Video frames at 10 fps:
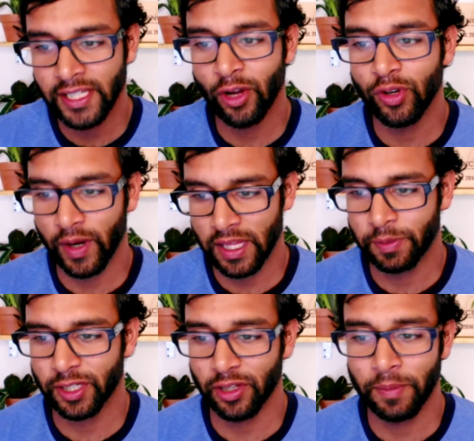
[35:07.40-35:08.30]
don't know anything
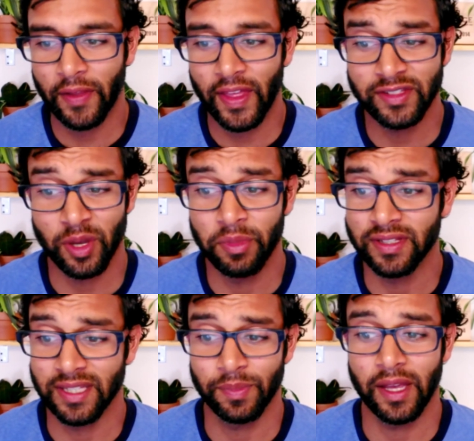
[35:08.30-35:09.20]
particularly about that, so I'm going
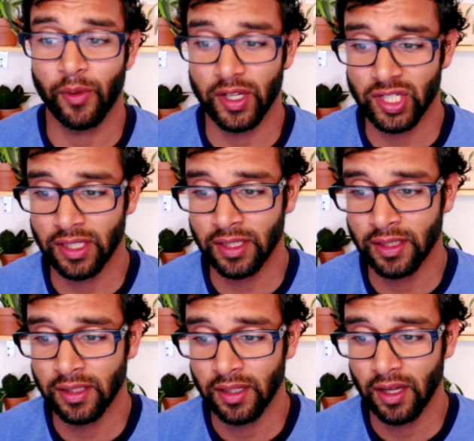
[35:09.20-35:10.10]
to skip that
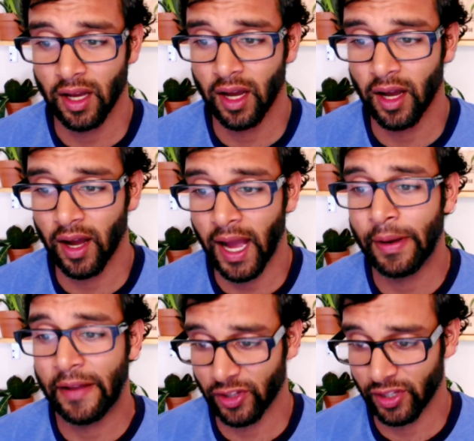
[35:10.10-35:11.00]
question. I
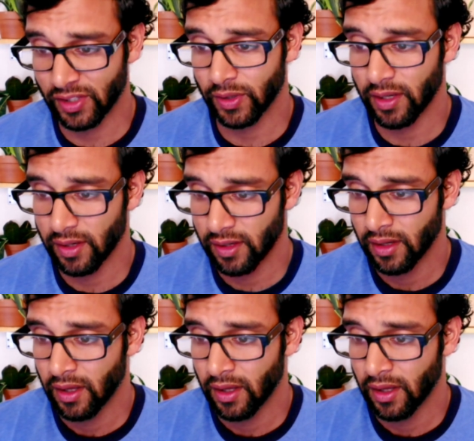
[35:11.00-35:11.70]
would have to look into it.